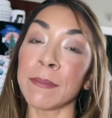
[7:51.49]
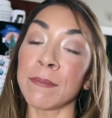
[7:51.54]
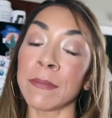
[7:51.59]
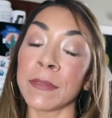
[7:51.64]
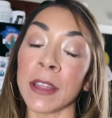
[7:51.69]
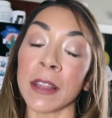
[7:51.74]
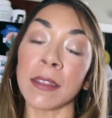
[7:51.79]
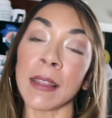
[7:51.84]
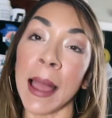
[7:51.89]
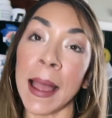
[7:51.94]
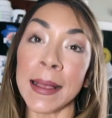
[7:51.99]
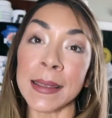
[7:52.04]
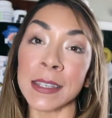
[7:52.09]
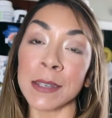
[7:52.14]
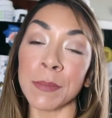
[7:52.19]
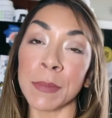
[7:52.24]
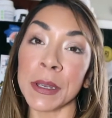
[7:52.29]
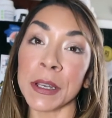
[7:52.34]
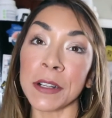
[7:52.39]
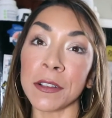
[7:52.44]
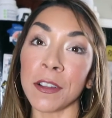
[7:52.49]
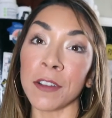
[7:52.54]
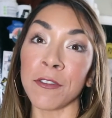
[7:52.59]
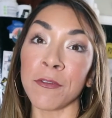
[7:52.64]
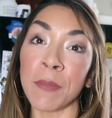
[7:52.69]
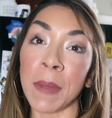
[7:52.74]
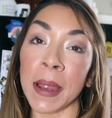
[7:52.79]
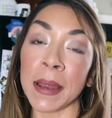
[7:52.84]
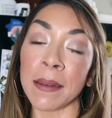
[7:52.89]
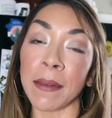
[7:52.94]
The last meal
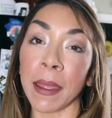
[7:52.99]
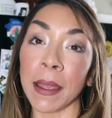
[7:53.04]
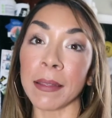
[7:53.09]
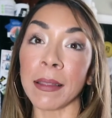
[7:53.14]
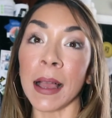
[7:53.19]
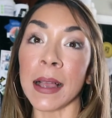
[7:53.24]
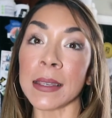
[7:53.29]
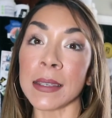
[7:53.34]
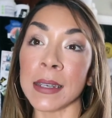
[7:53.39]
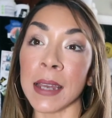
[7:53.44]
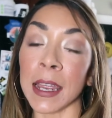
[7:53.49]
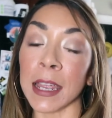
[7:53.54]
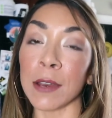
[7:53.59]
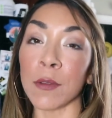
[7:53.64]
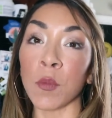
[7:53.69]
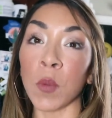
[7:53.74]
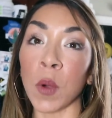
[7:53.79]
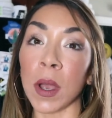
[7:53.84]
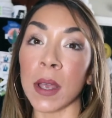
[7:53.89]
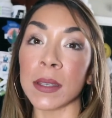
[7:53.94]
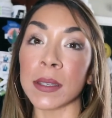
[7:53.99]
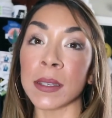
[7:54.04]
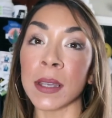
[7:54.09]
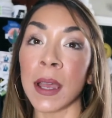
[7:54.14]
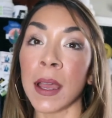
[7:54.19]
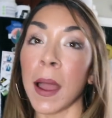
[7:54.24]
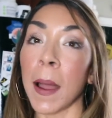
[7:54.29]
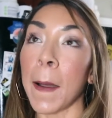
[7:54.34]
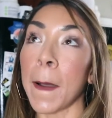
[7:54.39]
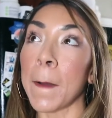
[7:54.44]
of my night last night was
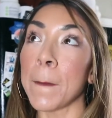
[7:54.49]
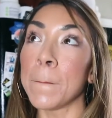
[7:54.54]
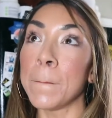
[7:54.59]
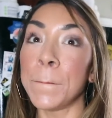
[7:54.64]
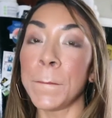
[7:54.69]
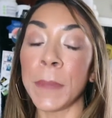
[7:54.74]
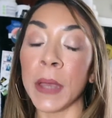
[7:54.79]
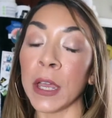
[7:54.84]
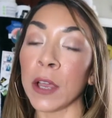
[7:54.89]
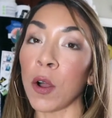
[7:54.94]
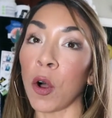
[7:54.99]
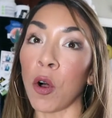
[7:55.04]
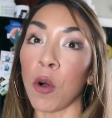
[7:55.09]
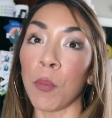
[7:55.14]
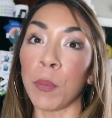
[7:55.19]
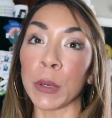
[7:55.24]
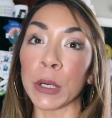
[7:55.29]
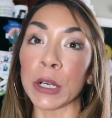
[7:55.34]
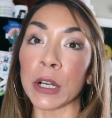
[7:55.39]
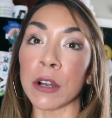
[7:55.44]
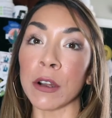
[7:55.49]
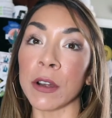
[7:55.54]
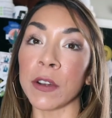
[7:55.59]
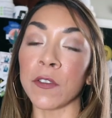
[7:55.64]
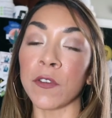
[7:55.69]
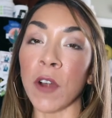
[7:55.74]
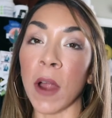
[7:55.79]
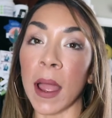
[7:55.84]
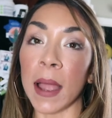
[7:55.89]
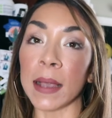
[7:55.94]
a big old burger
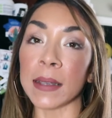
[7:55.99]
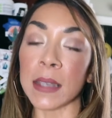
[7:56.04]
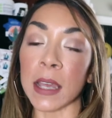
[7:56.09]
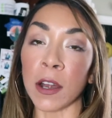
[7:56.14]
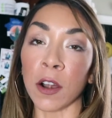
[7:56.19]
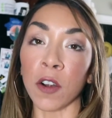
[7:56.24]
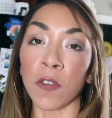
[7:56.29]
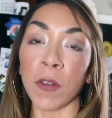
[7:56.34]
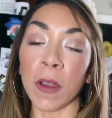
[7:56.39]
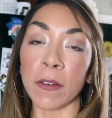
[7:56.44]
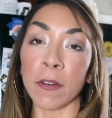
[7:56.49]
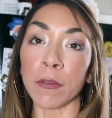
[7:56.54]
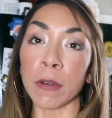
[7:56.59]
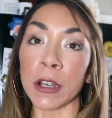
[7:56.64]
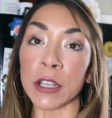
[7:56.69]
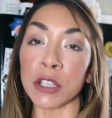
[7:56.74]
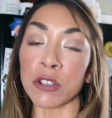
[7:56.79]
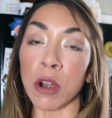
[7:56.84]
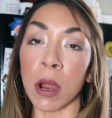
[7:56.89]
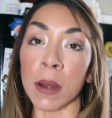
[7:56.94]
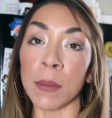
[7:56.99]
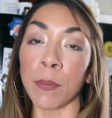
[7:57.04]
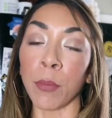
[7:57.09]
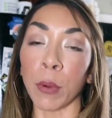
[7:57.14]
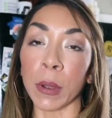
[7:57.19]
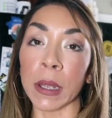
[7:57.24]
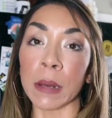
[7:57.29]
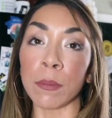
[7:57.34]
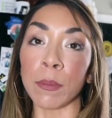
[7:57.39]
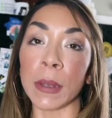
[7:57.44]
and fries at our favorite restaurant in
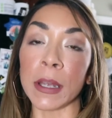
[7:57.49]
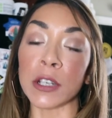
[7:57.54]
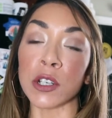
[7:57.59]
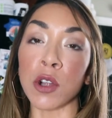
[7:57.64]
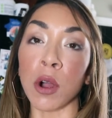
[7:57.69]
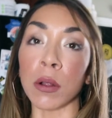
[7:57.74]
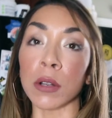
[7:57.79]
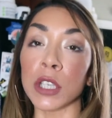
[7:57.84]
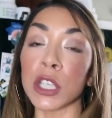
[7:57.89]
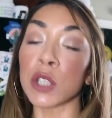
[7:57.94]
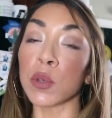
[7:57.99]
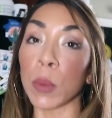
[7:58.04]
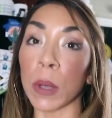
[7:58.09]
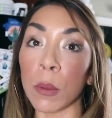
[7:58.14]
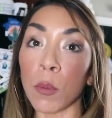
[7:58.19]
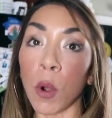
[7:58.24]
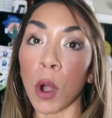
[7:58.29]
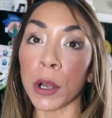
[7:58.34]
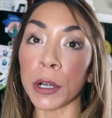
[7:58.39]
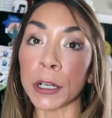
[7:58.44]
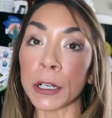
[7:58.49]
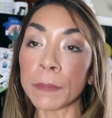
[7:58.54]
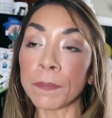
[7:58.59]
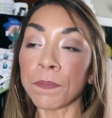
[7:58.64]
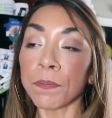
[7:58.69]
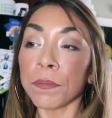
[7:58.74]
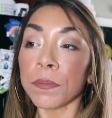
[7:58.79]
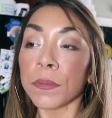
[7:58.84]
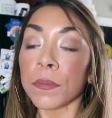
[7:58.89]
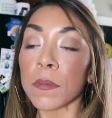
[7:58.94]
Boynton Beach called Sweetwater
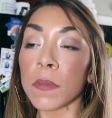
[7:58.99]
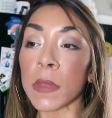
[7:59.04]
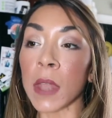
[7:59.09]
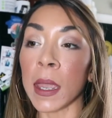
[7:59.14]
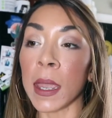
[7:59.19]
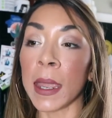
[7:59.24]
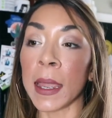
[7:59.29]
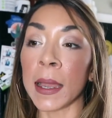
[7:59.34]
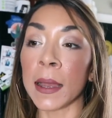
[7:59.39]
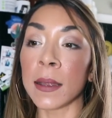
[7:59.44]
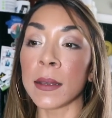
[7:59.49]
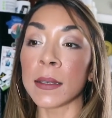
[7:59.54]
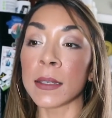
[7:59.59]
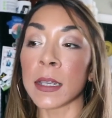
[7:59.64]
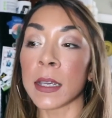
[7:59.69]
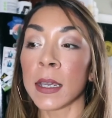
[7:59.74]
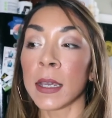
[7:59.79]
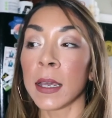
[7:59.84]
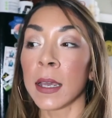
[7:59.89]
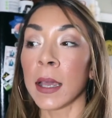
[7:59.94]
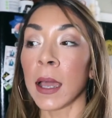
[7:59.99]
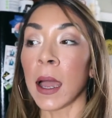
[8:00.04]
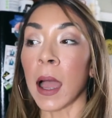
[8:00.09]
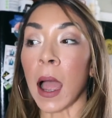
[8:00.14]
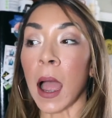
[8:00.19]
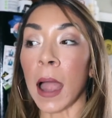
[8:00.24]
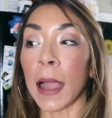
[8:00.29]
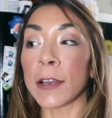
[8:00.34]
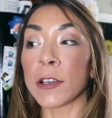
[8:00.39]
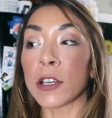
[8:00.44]
and I